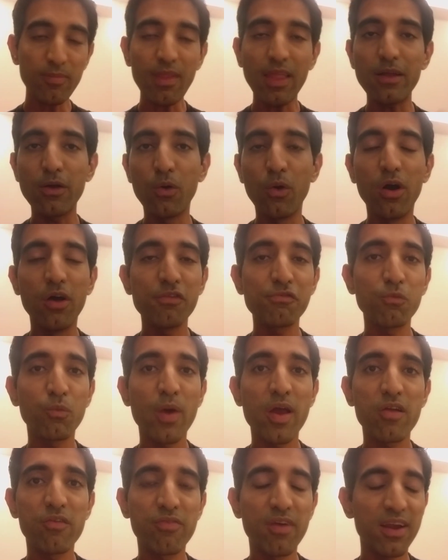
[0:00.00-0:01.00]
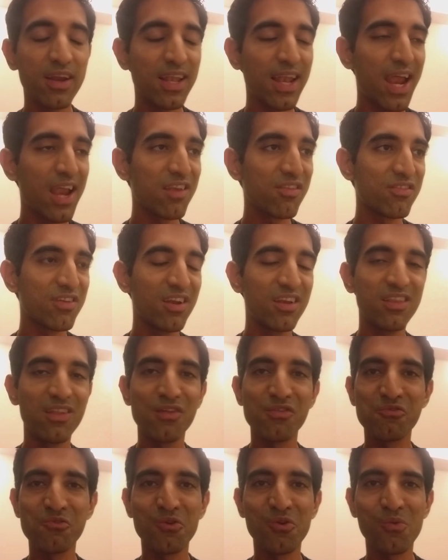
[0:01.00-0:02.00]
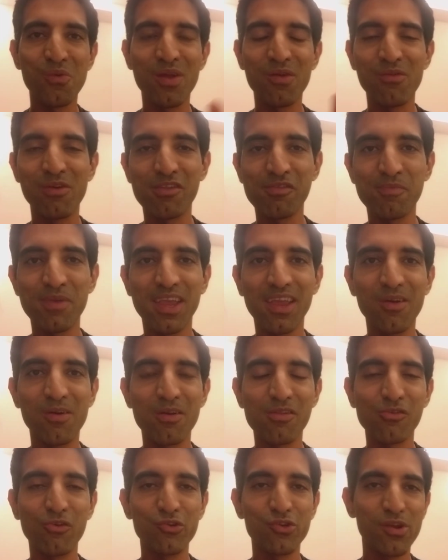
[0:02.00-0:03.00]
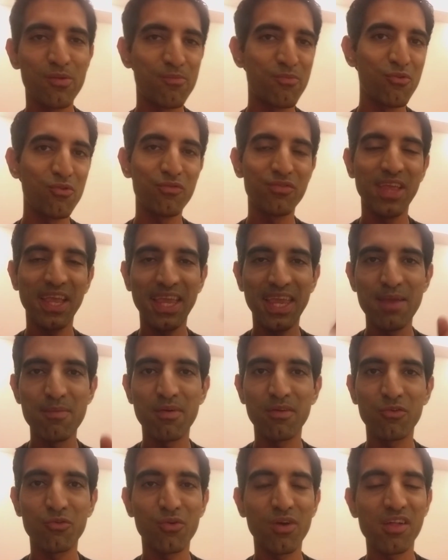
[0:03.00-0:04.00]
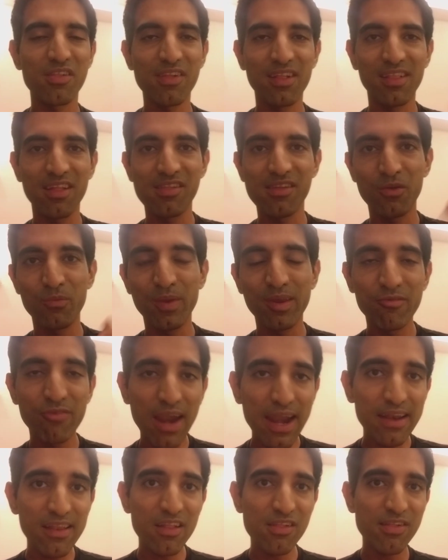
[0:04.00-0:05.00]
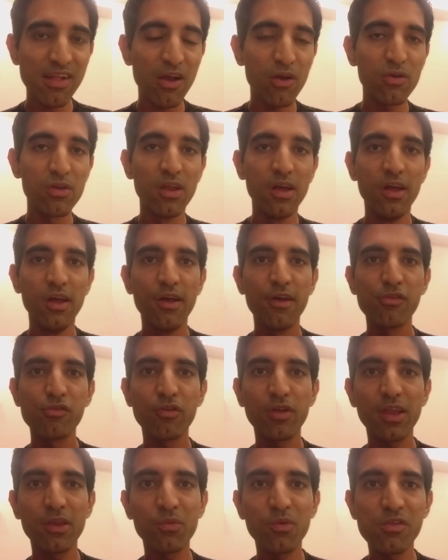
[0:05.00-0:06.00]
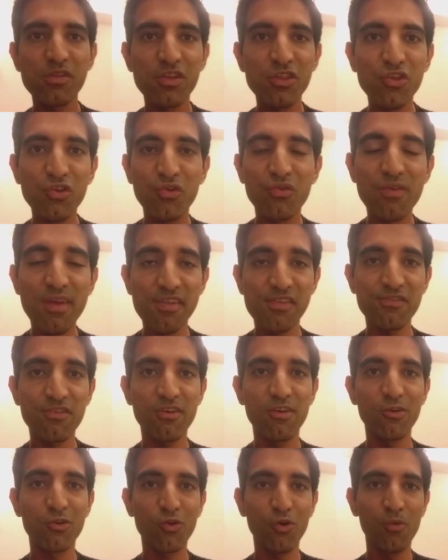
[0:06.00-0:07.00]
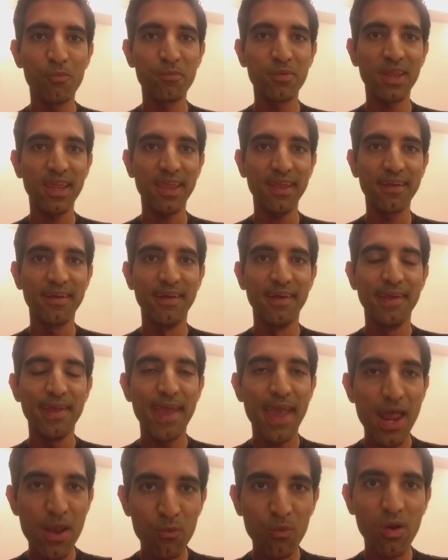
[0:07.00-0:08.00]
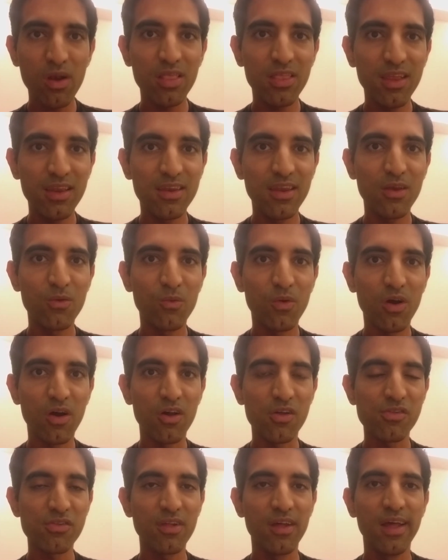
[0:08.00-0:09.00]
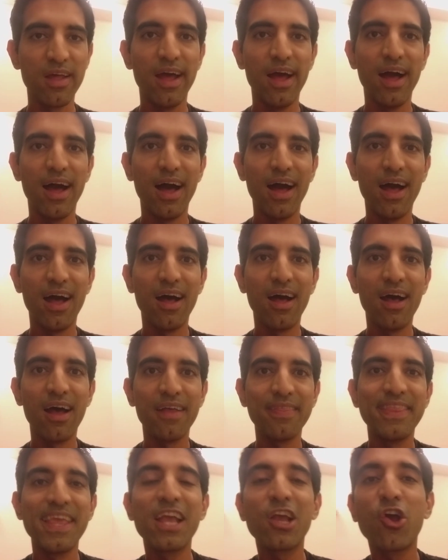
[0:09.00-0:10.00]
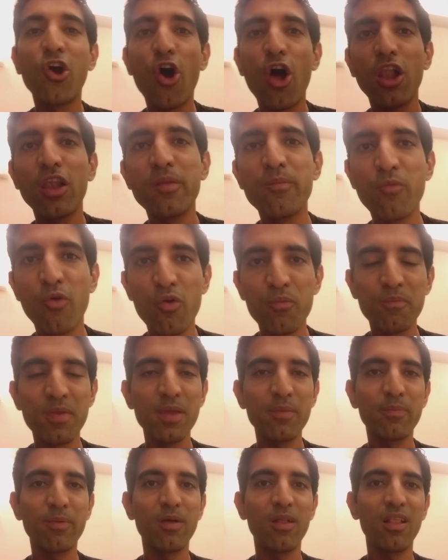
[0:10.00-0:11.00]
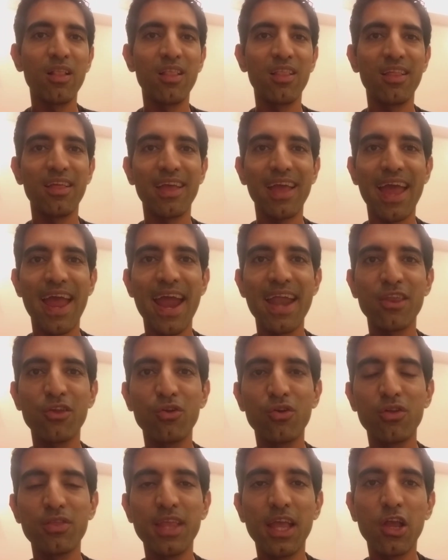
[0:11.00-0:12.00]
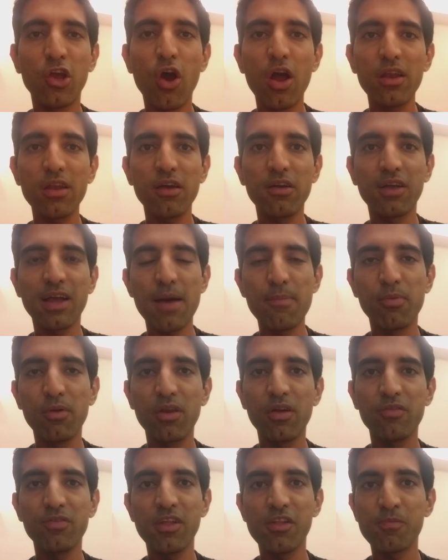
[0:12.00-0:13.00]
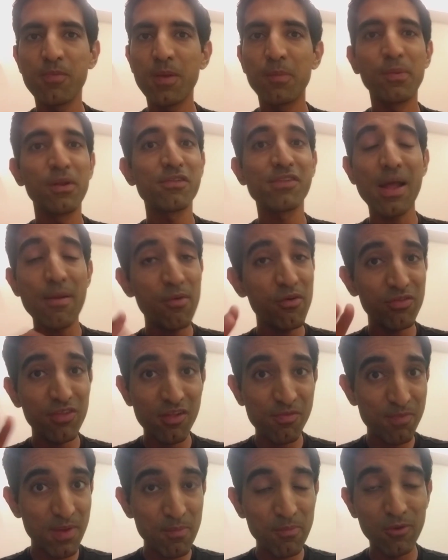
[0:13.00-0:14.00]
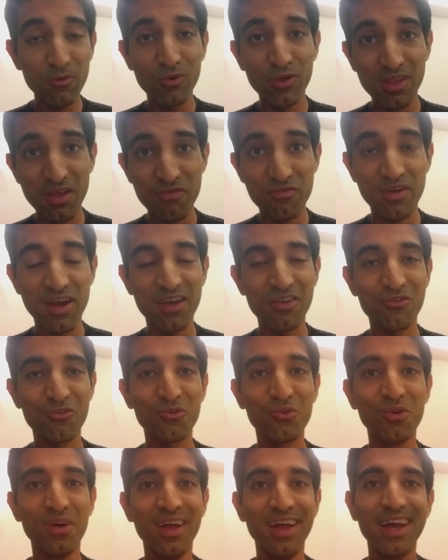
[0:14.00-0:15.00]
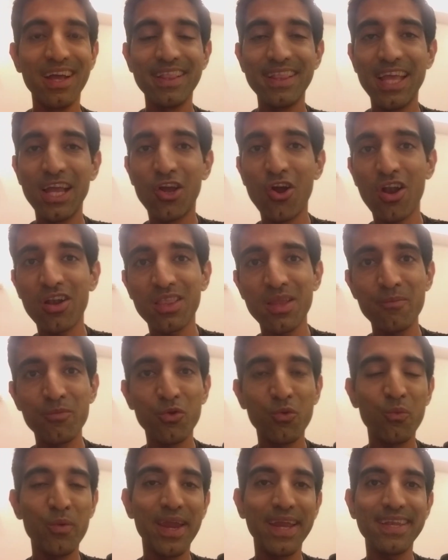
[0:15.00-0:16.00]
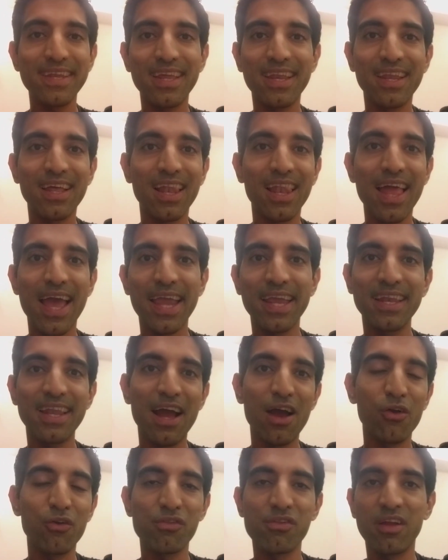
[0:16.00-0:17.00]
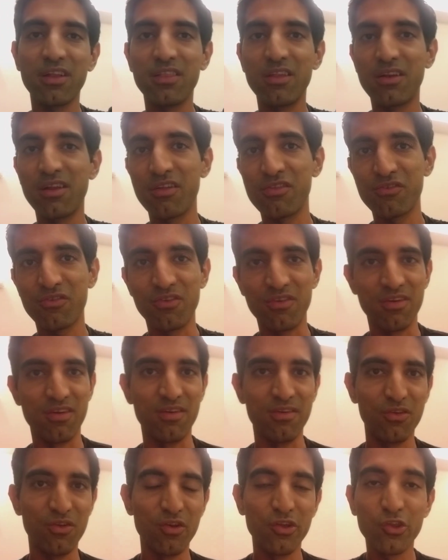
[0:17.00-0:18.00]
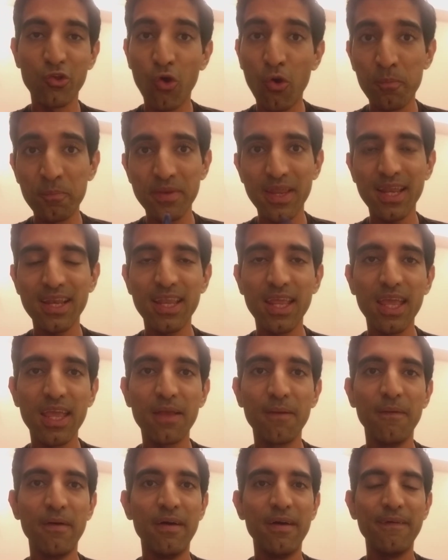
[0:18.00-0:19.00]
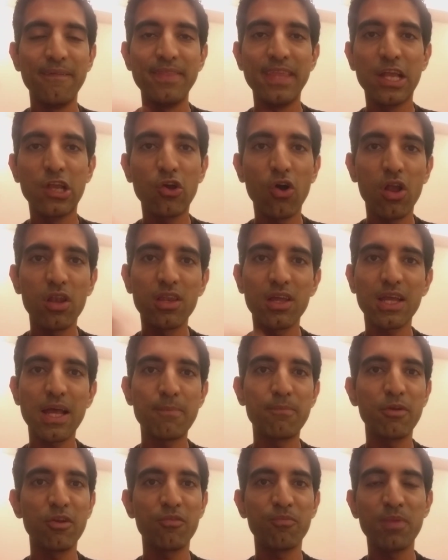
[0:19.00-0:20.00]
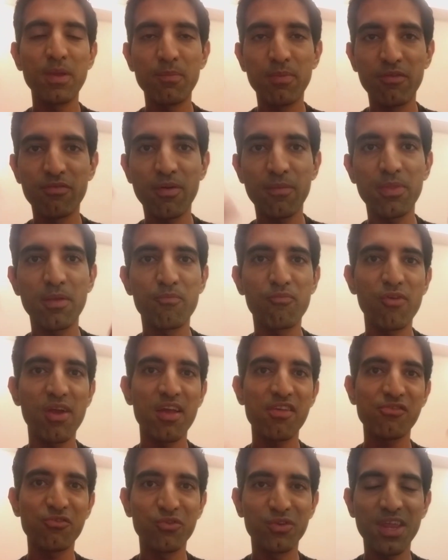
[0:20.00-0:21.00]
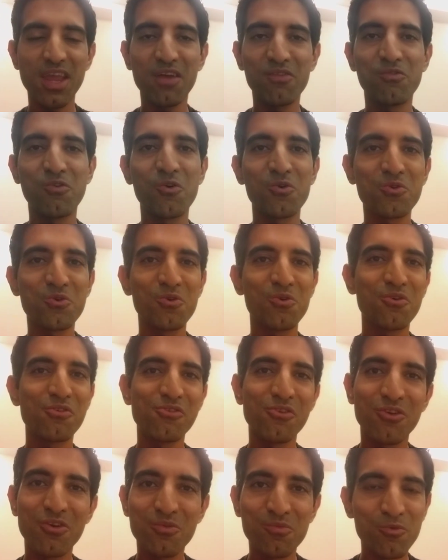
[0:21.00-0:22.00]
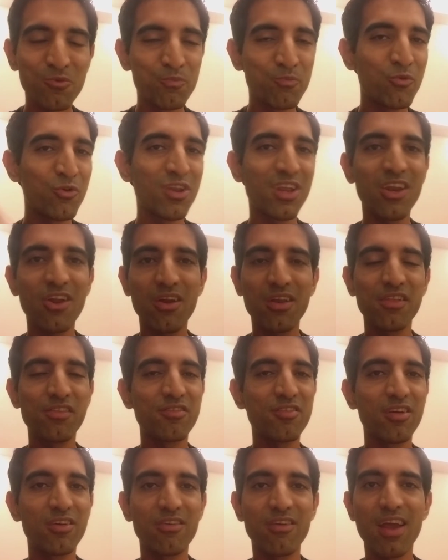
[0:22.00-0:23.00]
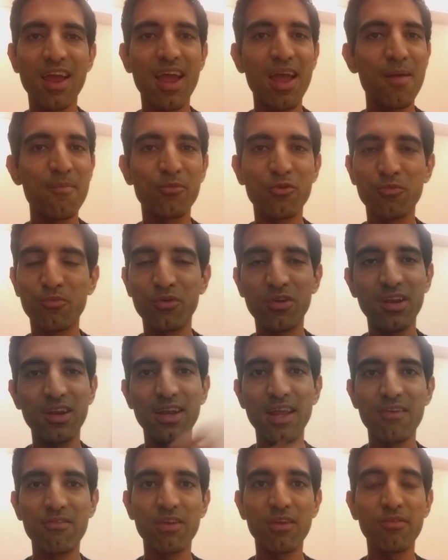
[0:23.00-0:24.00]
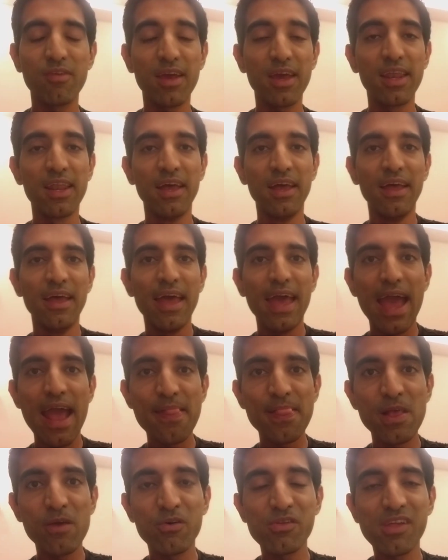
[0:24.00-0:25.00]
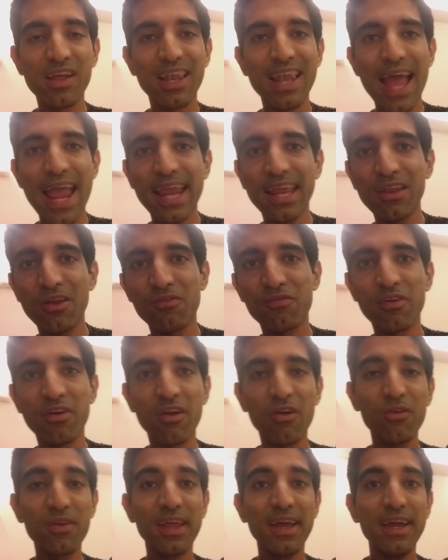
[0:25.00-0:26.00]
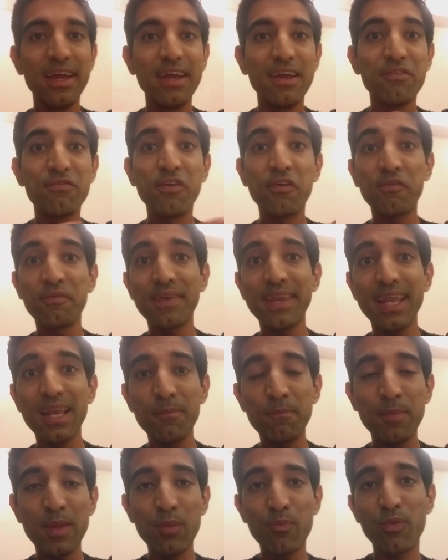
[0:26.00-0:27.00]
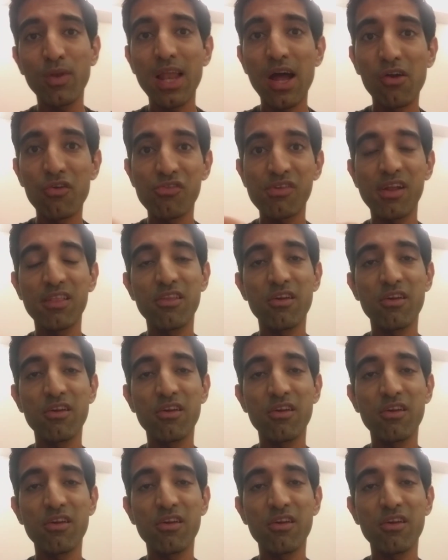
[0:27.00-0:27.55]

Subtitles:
one of our clients did this, where we were speaking about social proof, they came up to us and they said, we tried this out. So it was a new restaurant opening. And what they did was, they called more people, and they got a couple of these people, some of these people were their friends too, they got them to wait in a line outside the restaurant. Opening day, they called a couple of people from the press to take photos, to put it on Instagram, to put it everywhere. And there was a line of around 15 people outside the